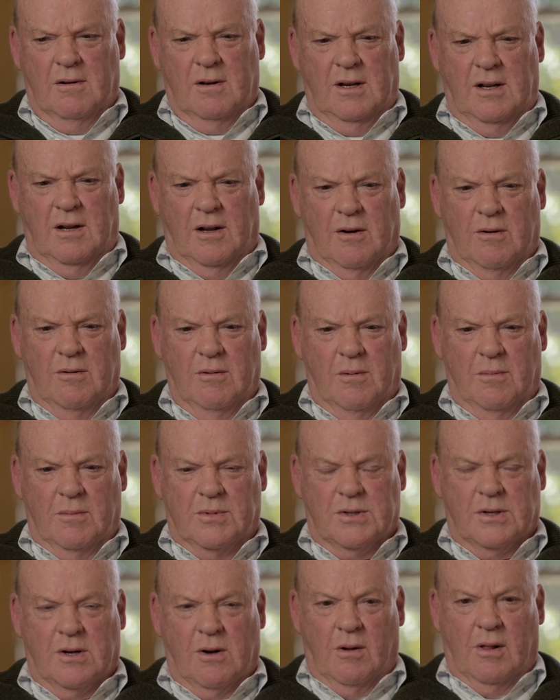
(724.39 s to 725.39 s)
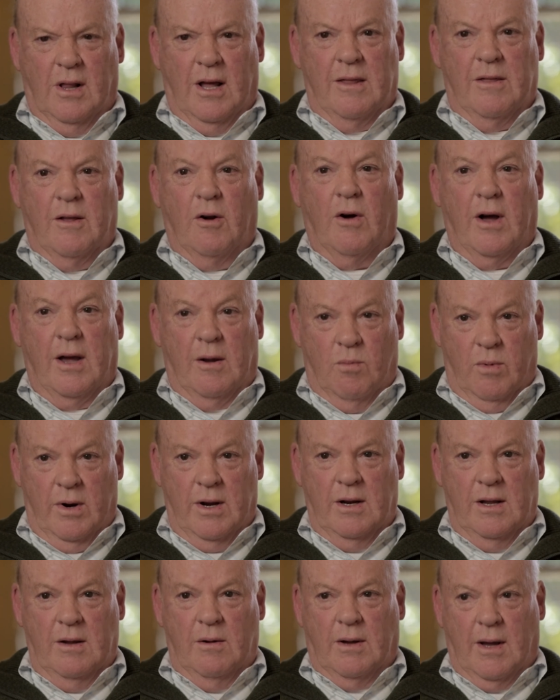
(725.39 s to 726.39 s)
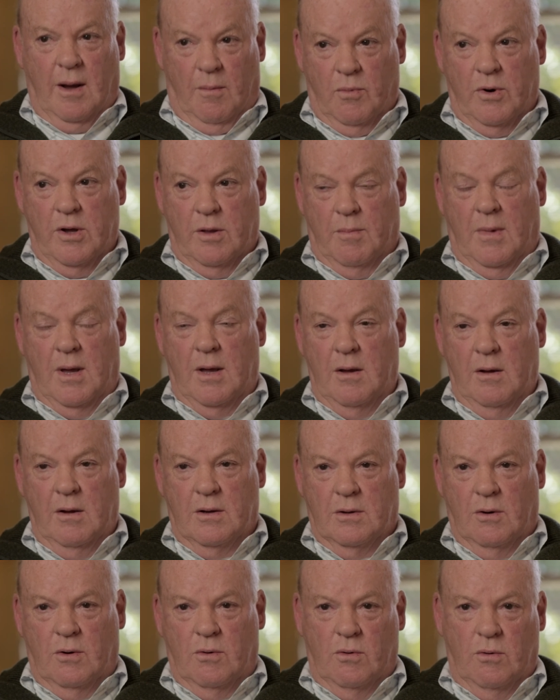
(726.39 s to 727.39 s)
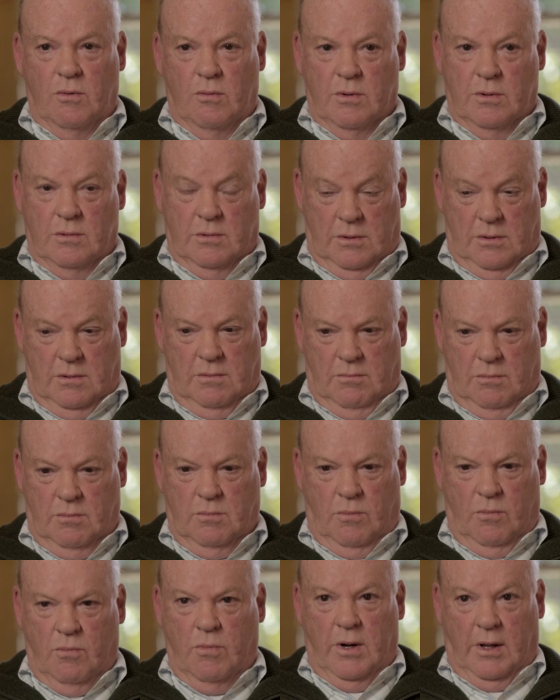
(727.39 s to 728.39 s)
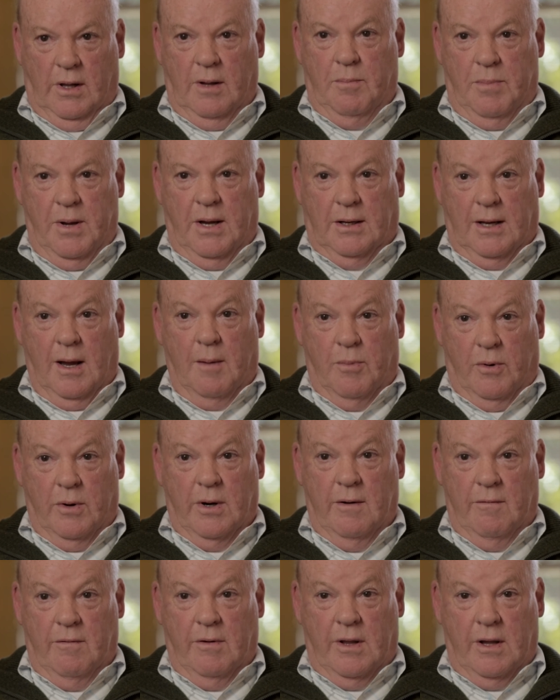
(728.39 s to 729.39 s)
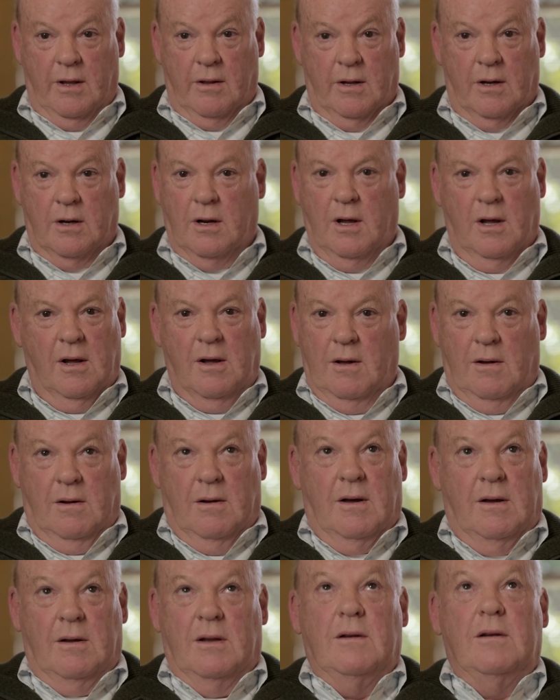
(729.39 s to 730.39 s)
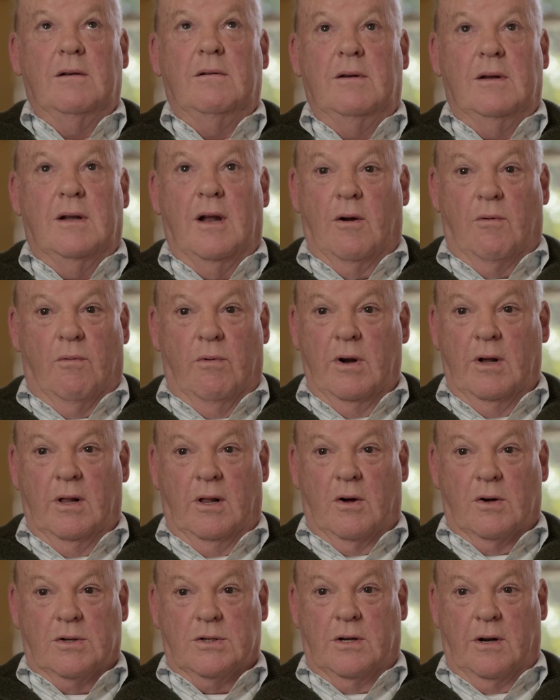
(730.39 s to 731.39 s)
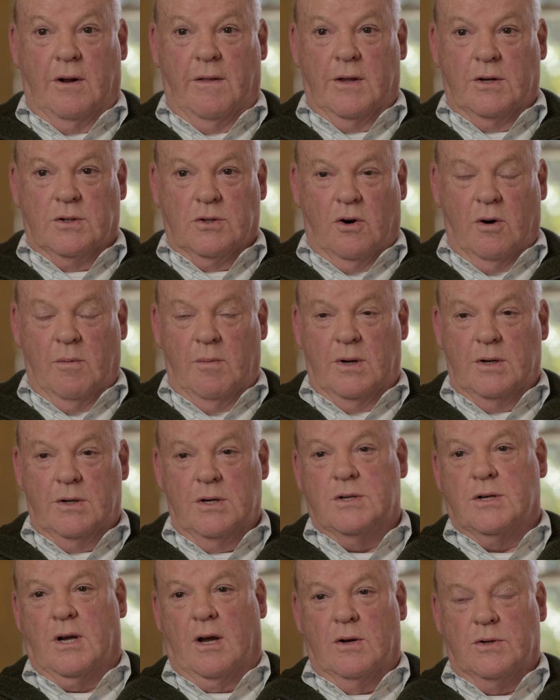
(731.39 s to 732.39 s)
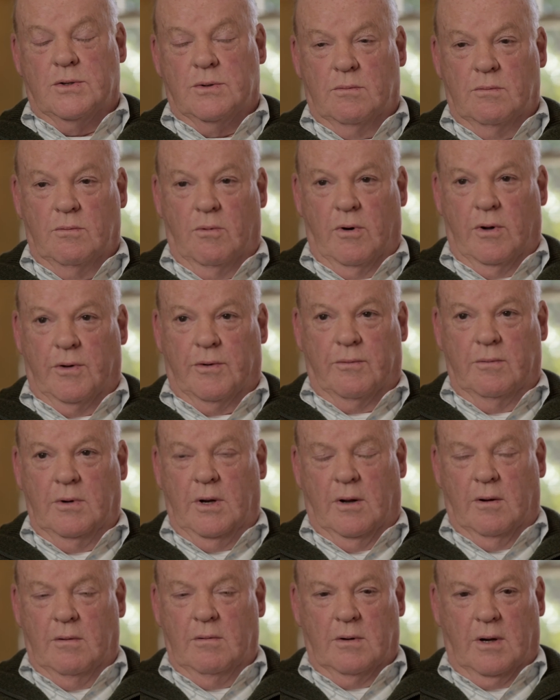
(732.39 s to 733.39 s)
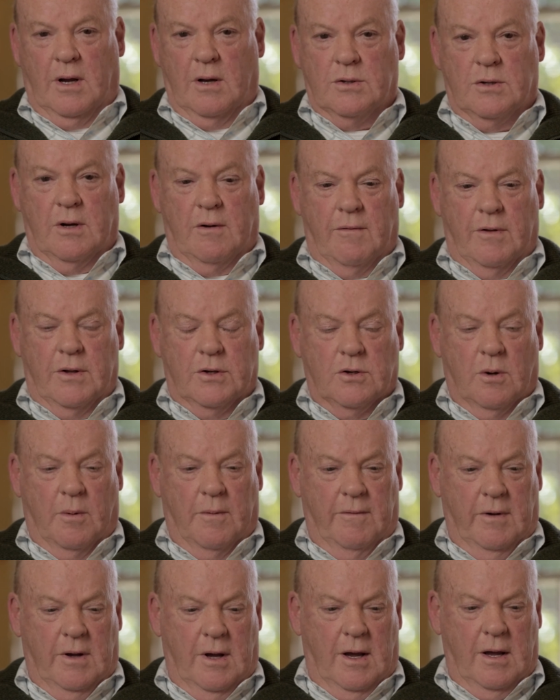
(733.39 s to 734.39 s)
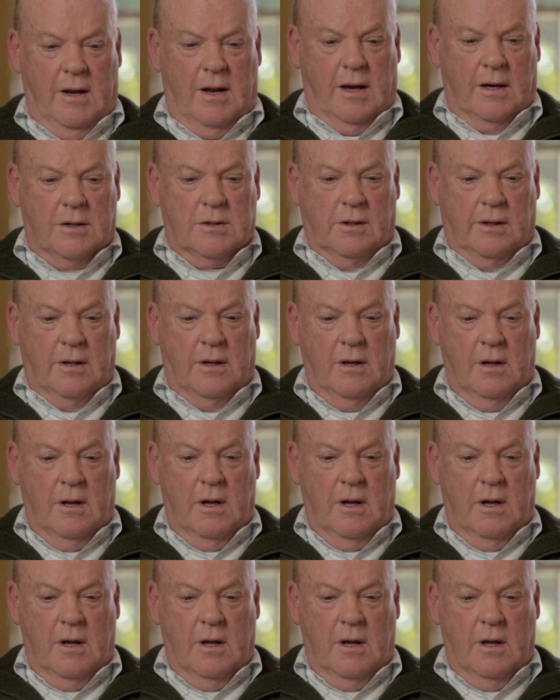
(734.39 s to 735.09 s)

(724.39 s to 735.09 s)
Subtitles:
I'm so glad that I had Wendy come with me, who really picked up on everything that you don't realise it at the time. It just goes right, goes over the top of your head actually.